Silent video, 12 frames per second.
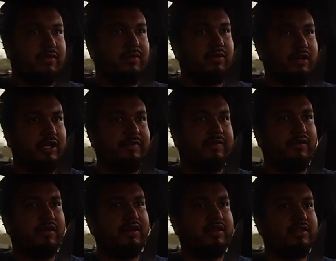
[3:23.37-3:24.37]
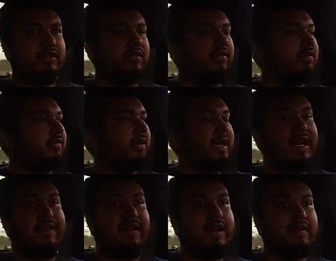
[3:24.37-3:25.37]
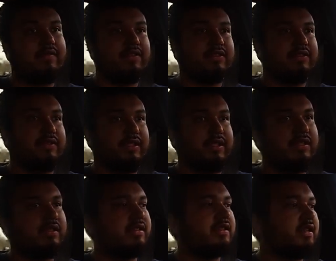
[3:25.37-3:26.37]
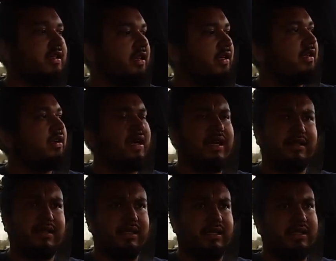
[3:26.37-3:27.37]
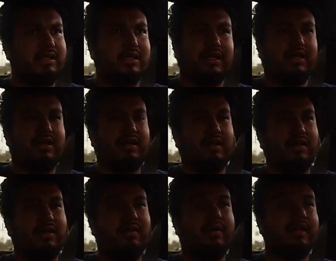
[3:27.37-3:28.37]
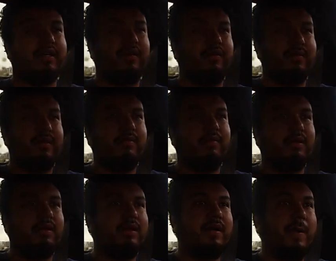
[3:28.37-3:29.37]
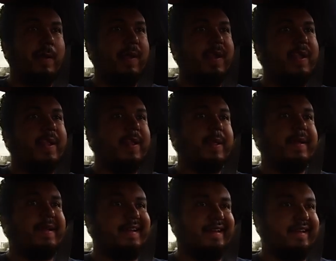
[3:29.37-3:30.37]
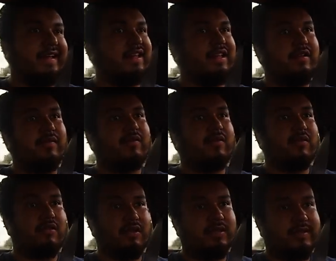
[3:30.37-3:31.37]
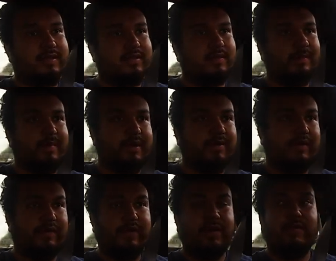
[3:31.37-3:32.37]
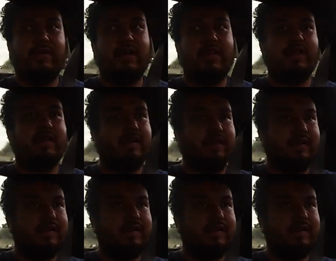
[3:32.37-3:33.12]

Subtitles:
3-4 years old, but I've had it for 2 years, I think. I don't know, I can't remember. And then of course my review on the